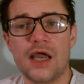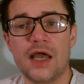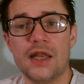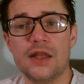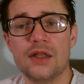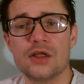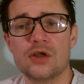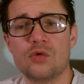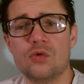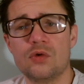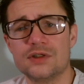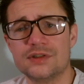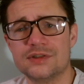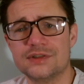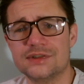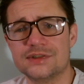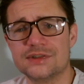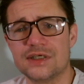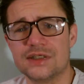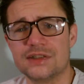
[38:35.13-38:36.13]
and the
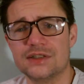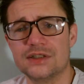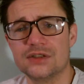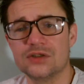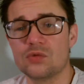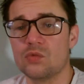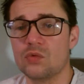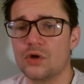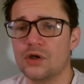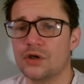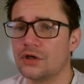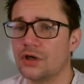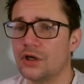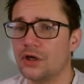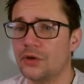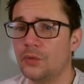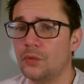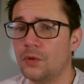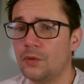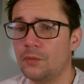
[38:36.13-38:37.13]
quality settings weren't
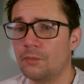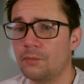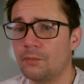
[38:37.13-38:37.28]
low.